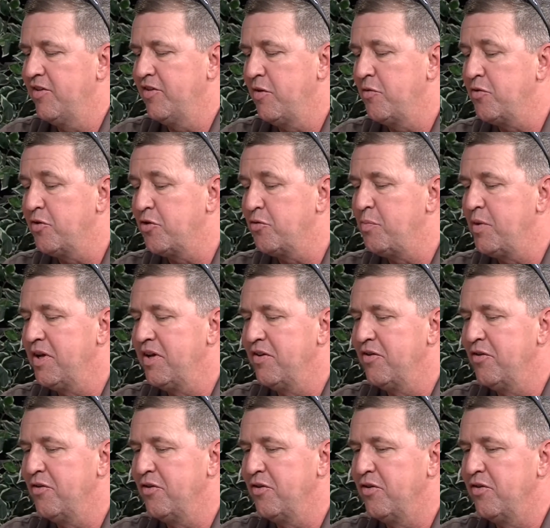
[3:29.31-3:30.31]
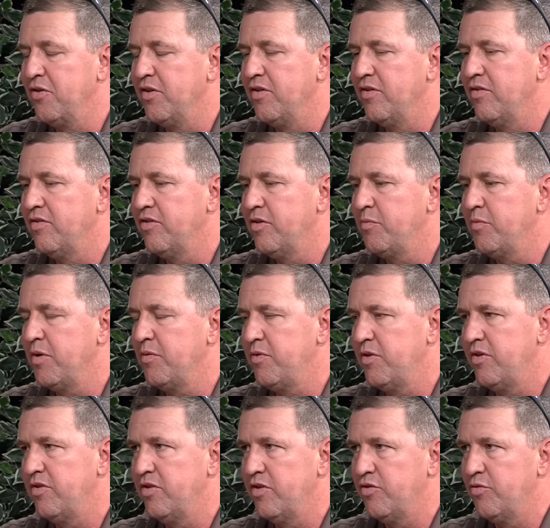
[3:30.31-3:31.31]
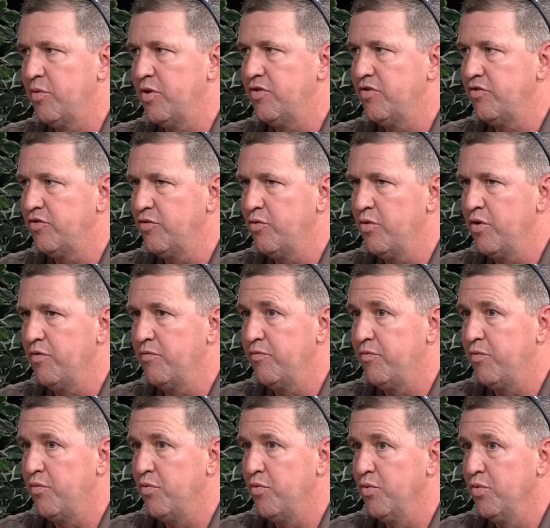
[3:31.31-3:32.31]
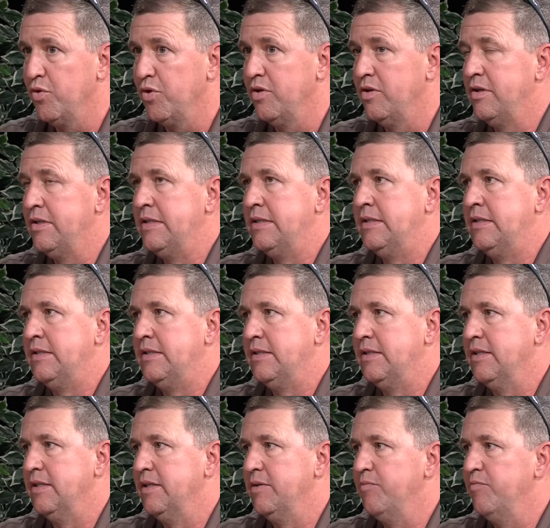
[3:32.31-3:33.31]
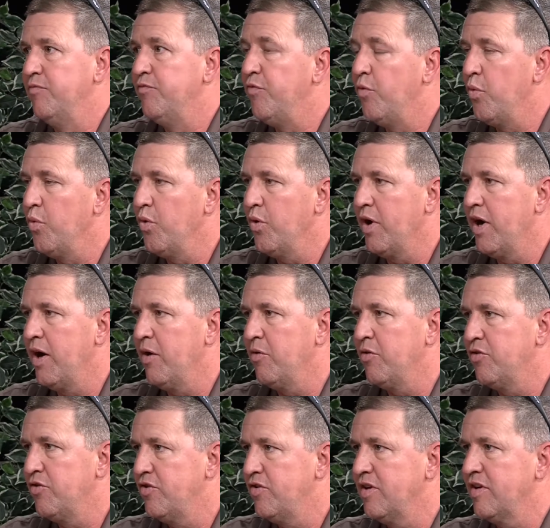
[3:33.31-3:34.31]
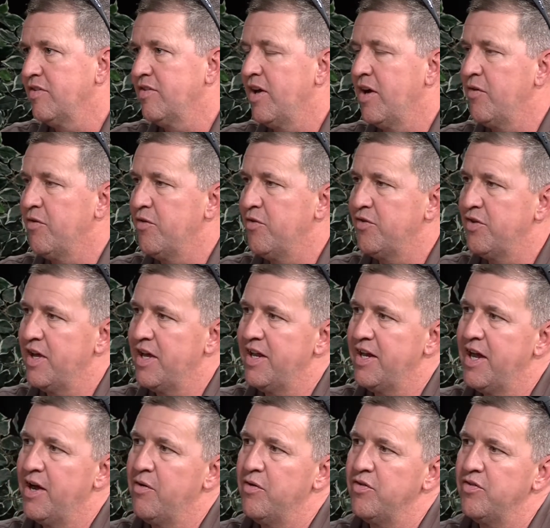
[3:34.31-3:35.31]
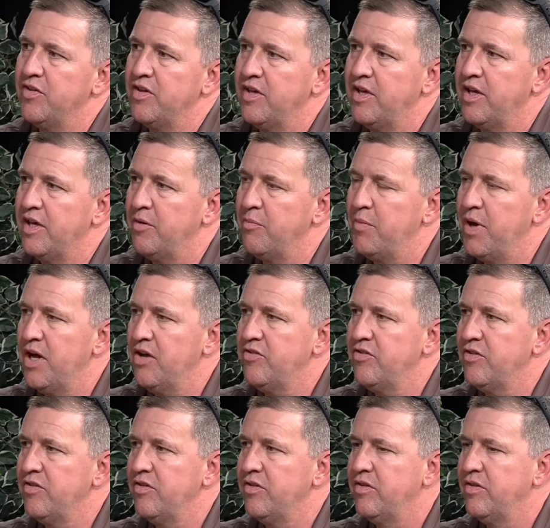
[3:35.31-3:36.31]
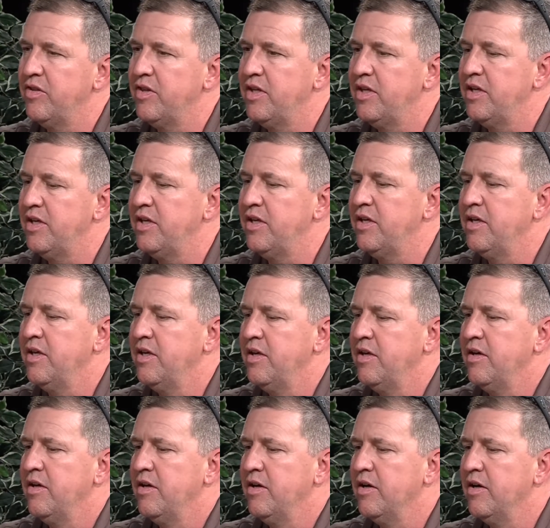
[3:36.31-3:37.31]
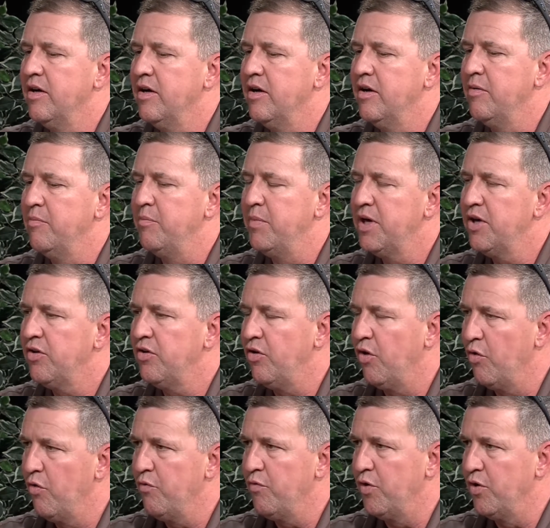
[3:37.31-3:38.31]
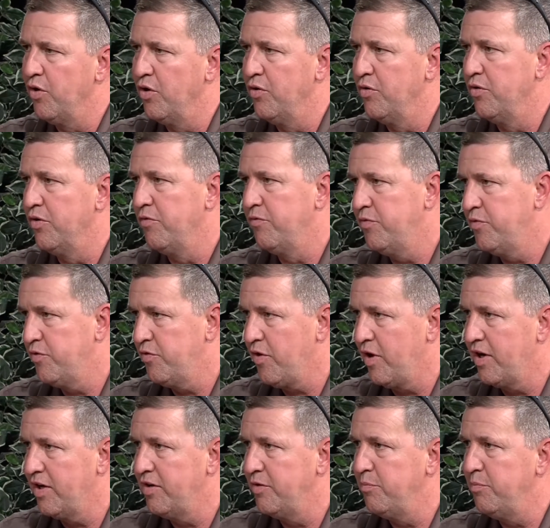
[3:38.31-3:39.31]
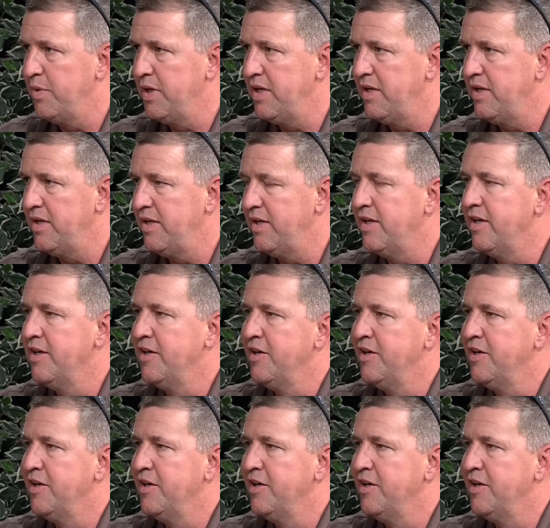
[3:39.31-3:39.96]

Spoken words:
I was explaining earlier, that sometimes these situations go on for 4 hours, 6 hours, 8 hours, and imagine the mental overload of trying to be